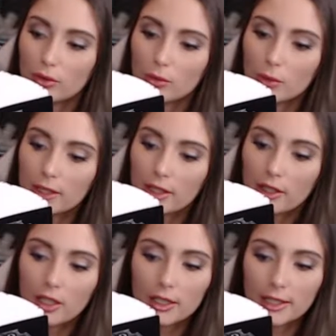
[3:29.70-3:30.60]
what they are
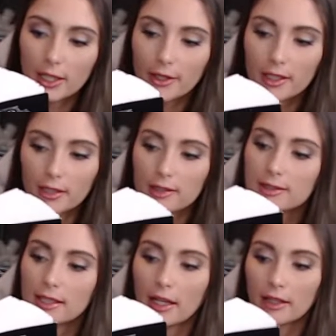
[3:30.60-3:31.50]
called now I cannot
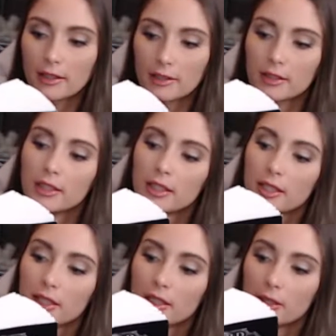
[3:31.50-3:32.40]
say.
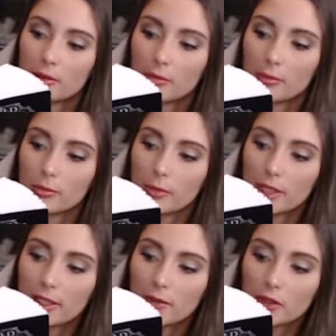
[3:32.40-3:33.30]

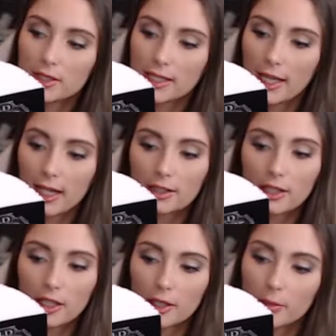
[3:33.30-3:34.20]
Medivh looked at
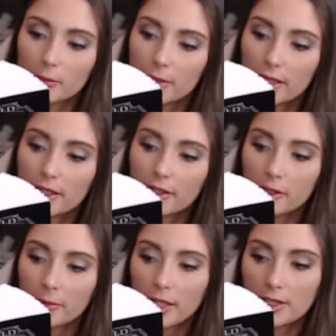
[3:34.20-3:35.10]
Khadgar, but the
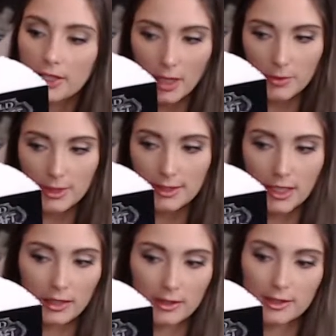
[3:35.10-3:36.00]
younger mage kept his
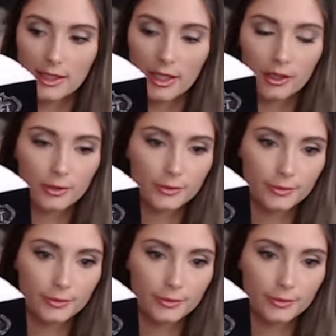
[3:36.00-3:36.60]
silence now.